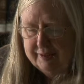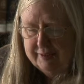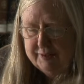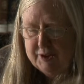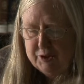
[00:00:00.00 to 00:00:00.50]

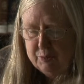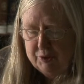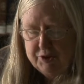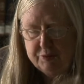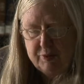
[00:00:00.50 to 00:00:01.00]
This
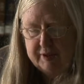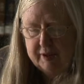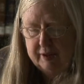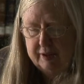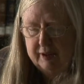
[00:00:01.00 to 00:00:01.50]
was
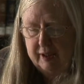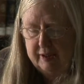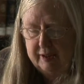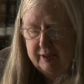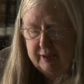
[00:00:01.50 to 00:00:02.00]
written
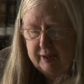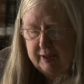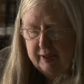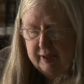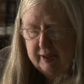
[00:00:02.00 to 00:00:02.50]

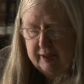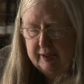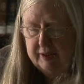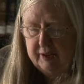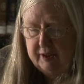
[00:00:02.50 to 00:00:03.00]

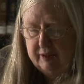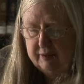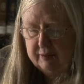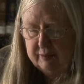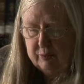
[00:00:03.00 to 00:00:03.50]
in the
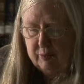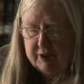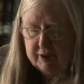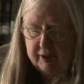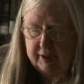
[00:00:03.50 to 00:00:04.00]

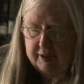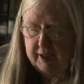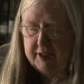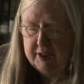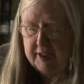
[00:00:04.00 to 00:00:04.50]
quite early
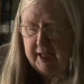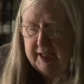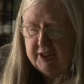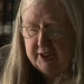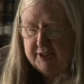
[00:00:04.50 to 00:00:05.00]

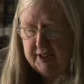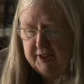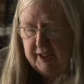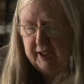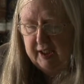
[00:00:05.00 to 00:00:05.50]
1980s, I
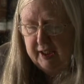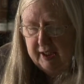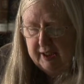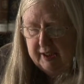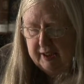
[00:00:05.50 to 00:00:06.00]
think.
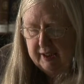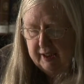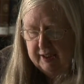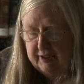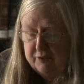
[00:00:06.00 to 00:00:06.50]

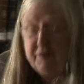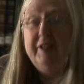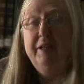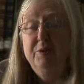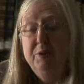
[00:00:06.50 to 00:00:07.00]
And I'd
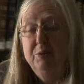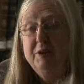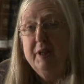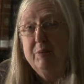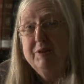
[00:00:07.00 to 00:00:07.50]
feel, too,
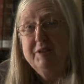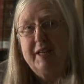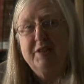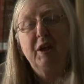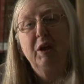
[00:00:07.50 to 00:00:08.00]
that I was
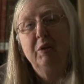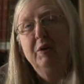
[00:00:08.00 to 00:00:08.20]
getting